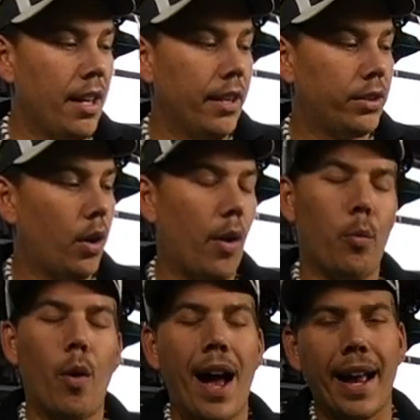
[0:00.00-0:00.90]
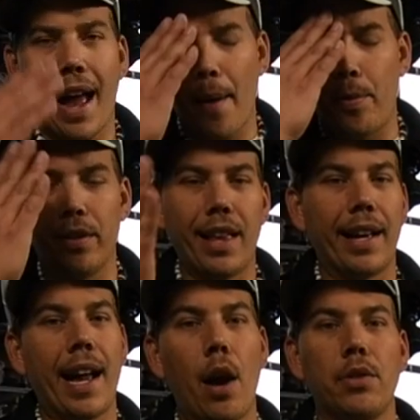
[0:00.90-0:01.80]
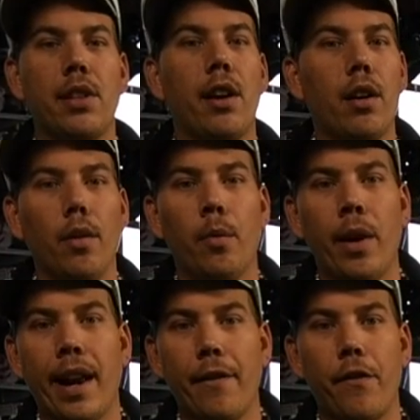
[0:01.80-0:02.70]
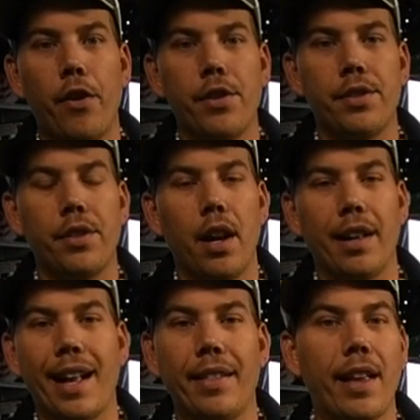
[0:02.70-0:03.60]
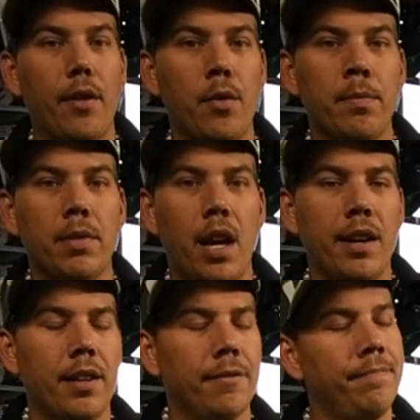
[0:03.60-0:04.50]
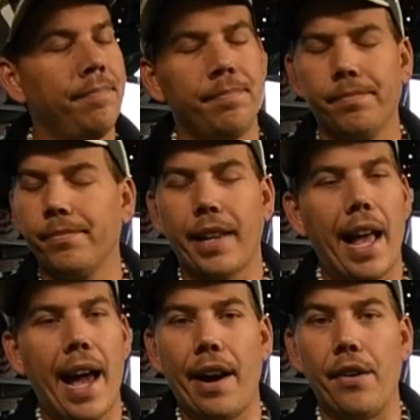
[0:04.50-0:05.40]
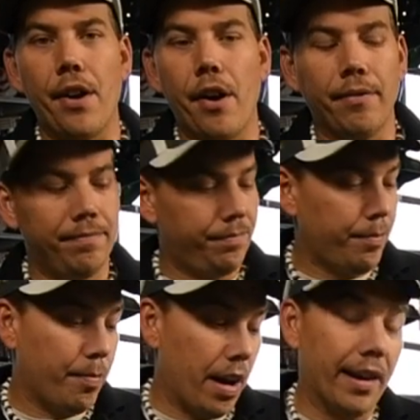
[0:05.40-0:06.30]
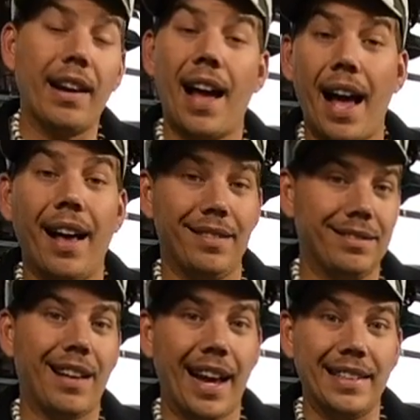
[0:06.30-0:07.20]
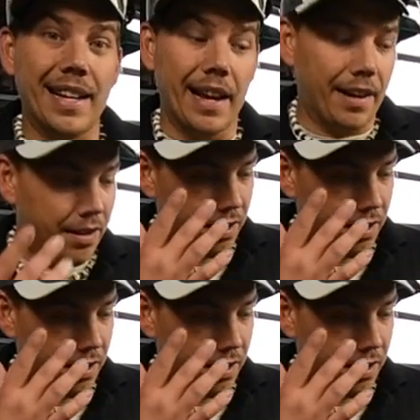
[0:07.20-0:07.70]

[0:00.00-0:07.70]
So why I put that couch there when I first got that room done, I don't know, but I did.